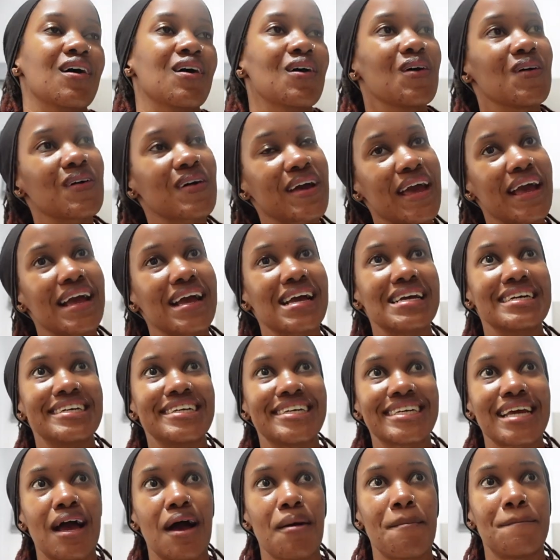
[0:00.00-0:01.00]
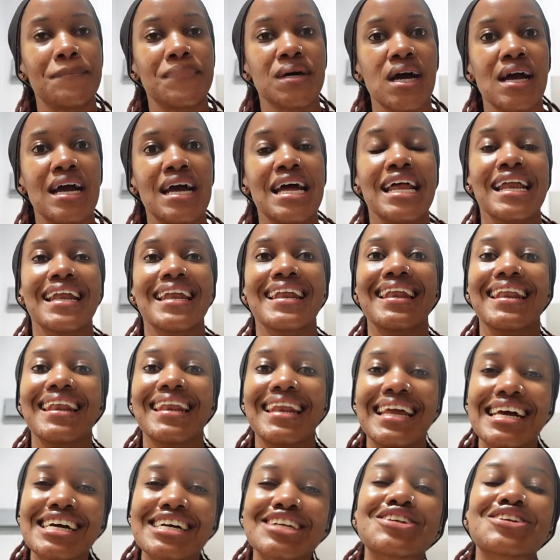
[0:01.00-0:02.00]
Okay, sharp.
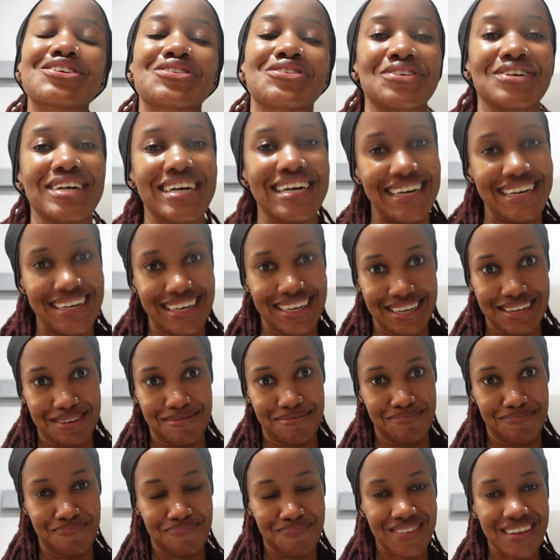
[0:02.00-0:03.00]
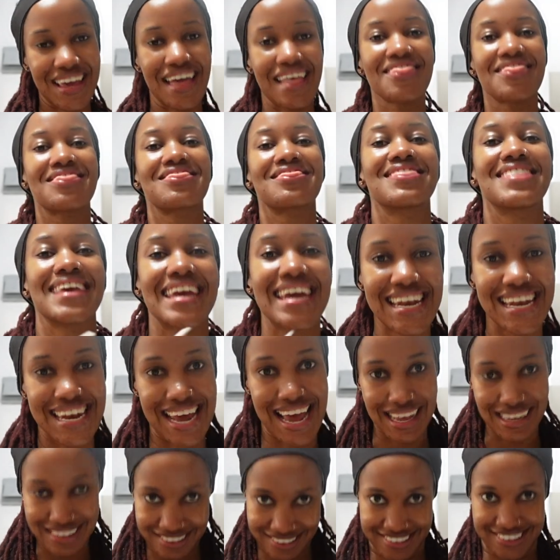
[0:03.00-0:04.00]
Literally, the
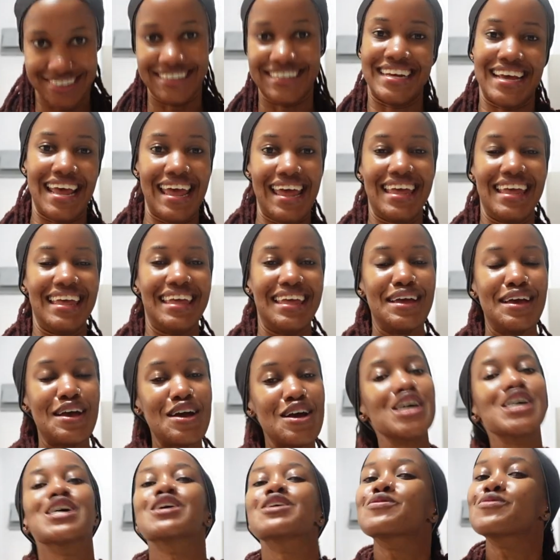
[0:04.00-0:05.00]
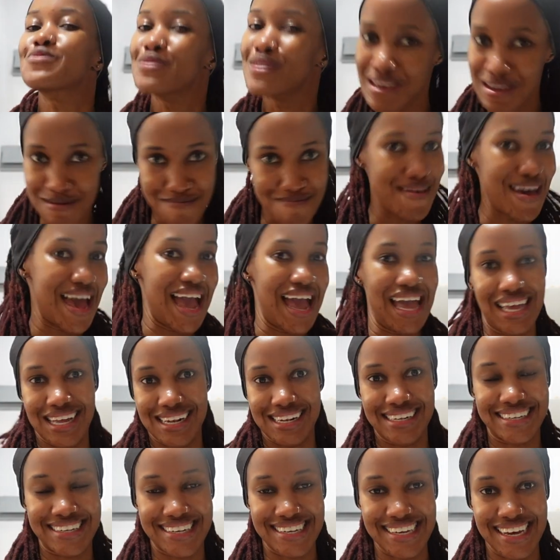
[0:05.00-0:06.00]
next day we met.